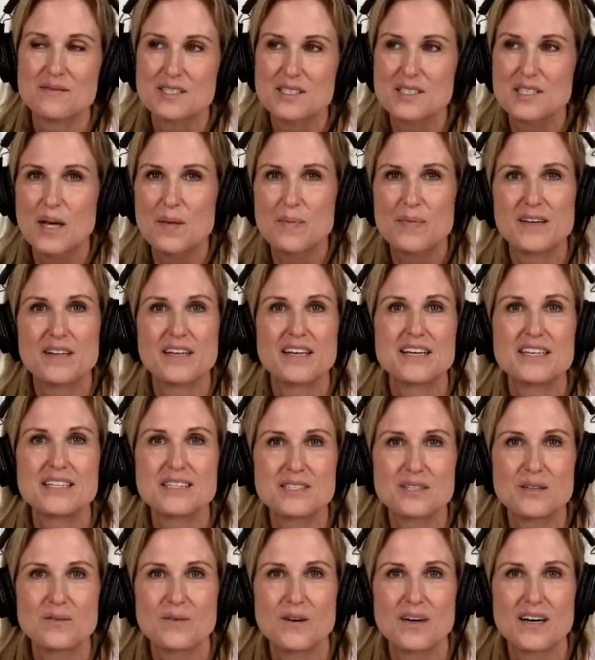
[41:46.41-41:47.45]
step it
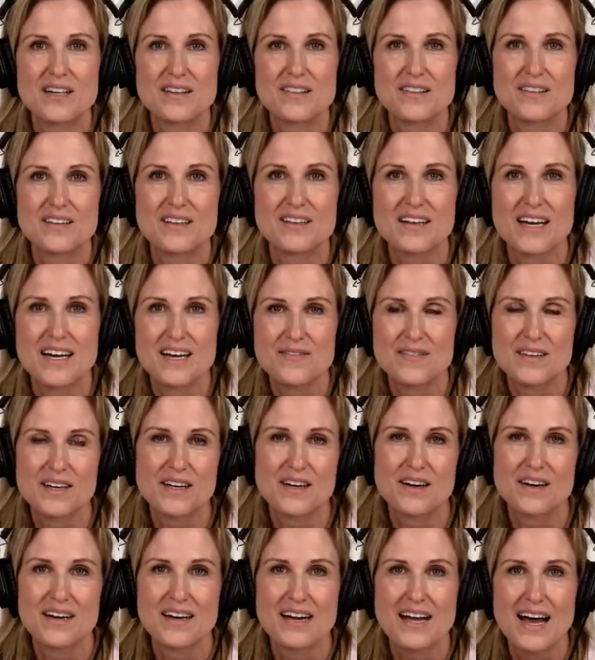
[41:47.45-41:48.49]
into what the life
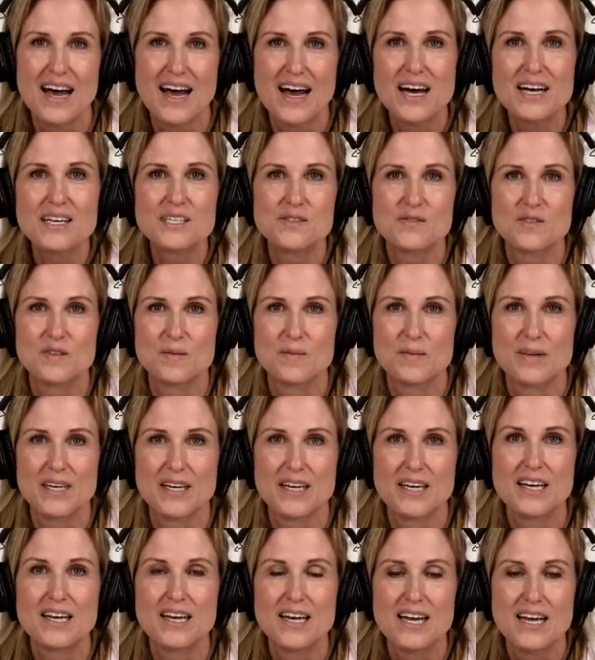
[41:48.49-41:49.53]
that God has for
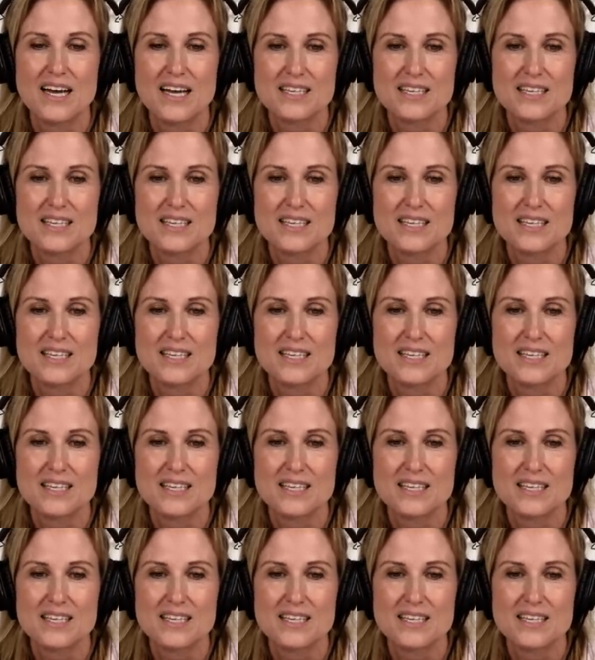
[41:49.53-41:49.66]
me.